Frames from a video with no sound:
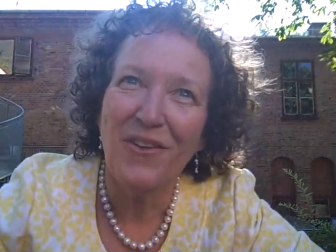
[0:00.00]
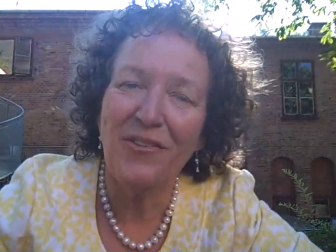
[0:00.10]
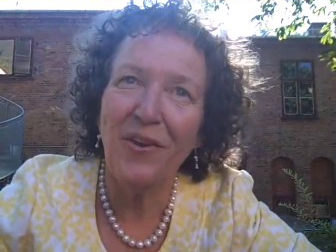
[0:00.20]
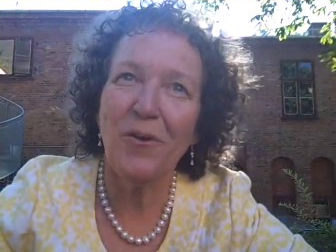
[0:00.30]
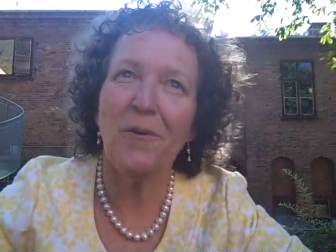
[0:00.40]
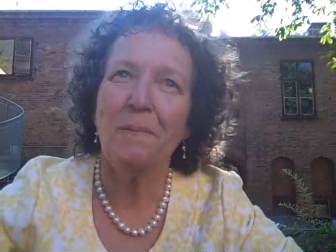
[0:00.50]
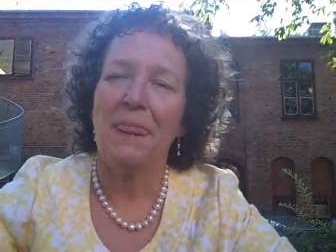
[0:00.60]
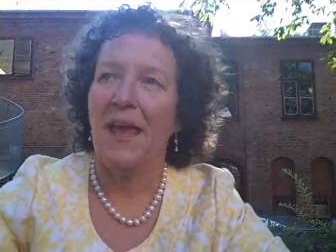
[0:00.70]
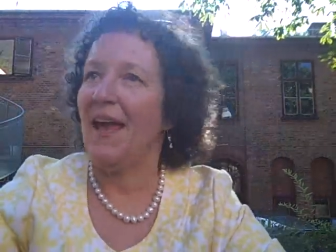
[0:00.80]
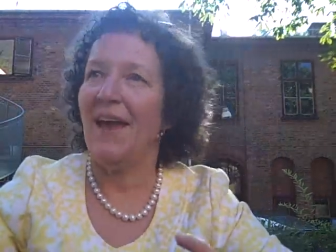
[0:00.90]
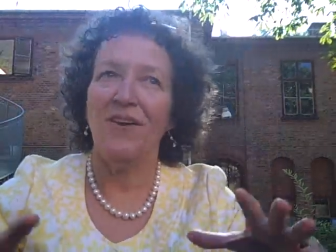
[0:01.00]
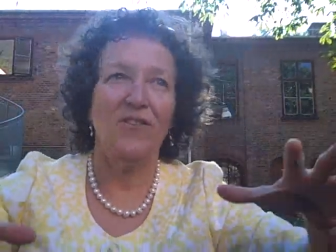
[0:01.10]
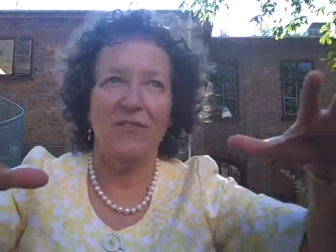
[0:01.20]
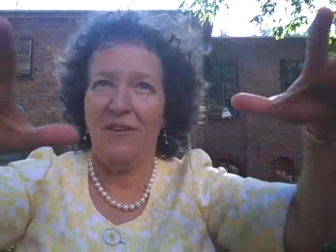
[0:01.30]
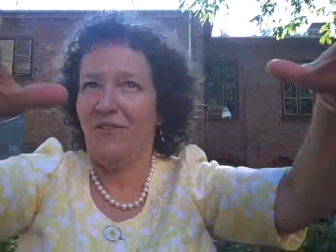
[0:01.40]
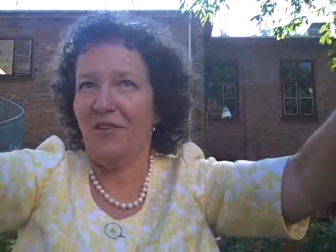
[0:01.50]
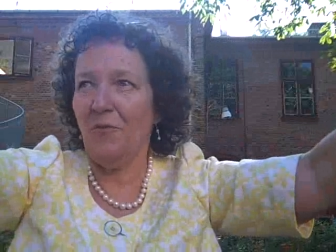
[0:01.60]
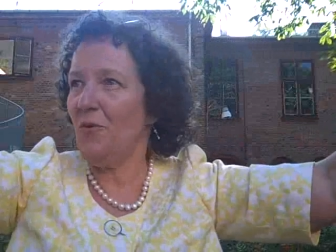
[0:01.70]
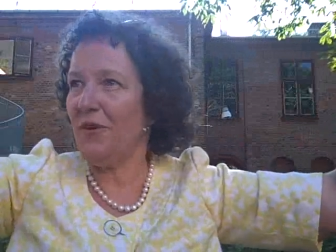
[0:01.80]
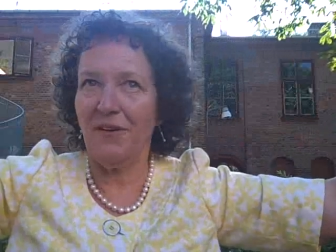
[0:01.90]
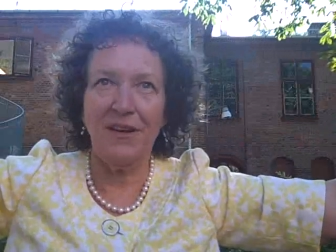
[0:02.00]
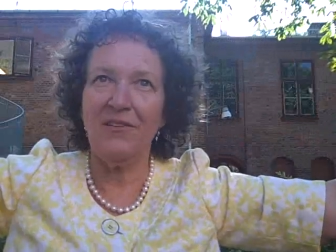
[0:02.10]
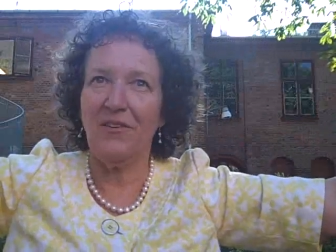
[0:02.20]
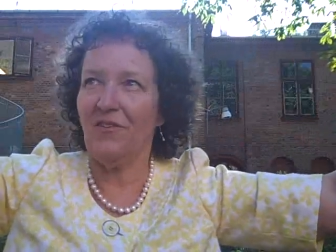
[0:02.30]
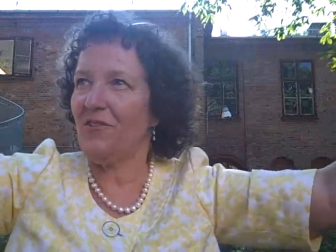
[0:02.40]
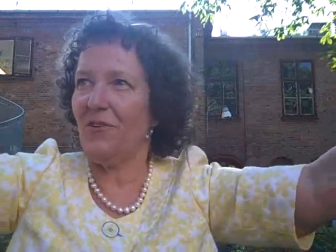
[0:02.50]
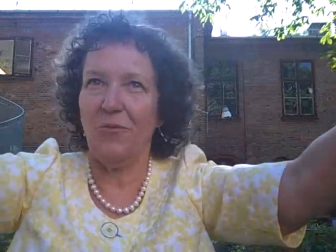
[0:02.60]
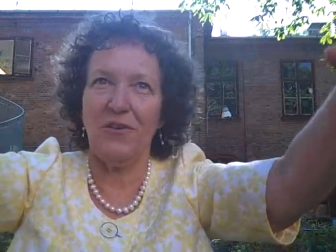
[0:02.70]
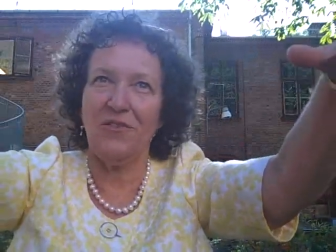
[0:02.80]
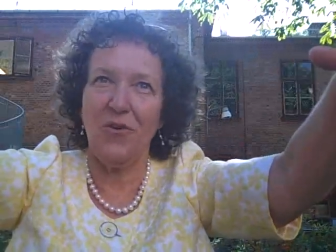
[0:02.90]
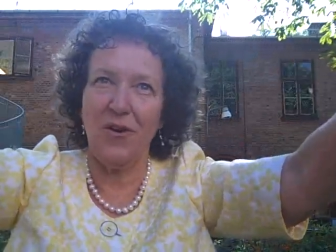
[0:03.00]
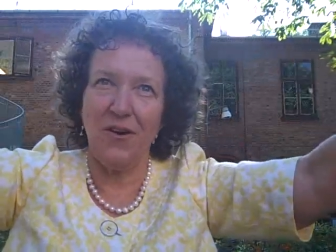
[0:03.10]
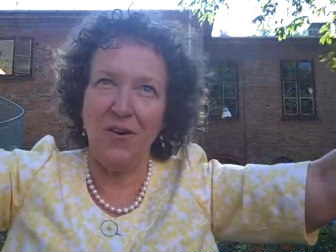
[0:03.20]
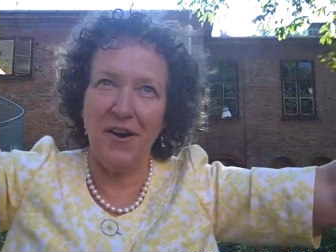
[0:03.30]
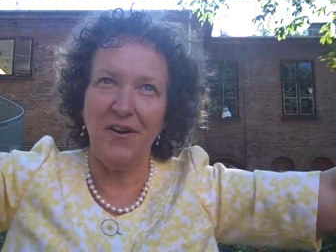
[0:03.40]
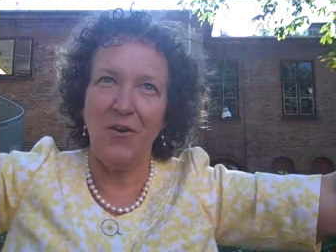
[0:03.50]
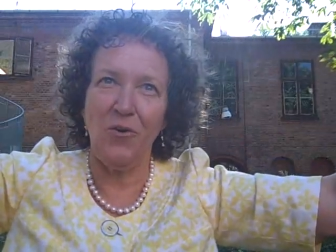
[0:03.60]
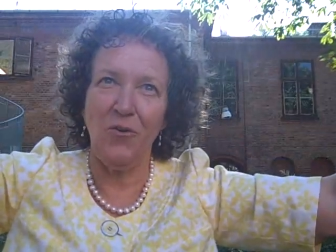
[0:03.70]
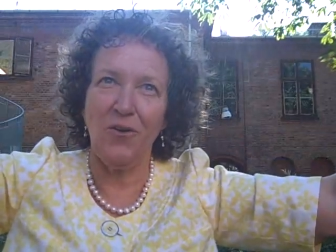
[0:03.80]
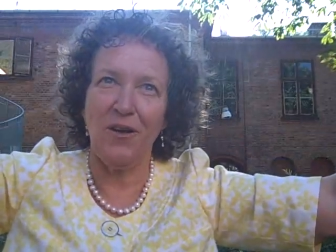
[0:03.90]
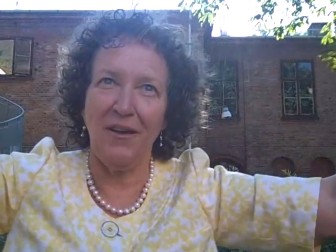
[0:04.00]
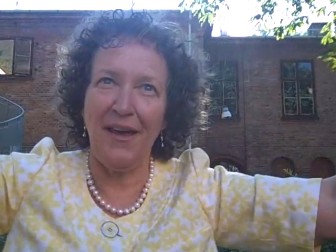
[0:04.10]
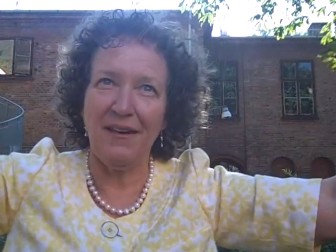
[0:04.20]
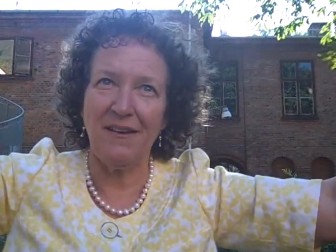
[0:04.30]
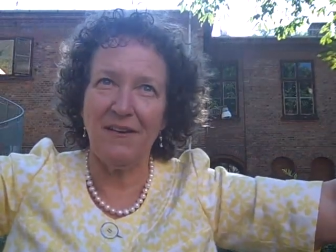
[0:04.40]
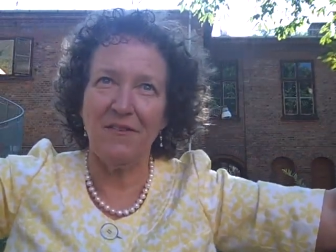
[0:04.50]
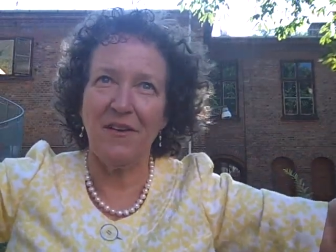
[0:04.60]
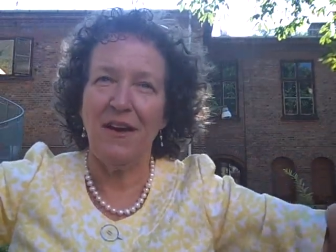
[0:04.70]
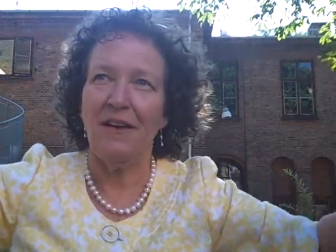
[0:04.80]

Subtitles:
So as someone listens to what's going on in a whole collective,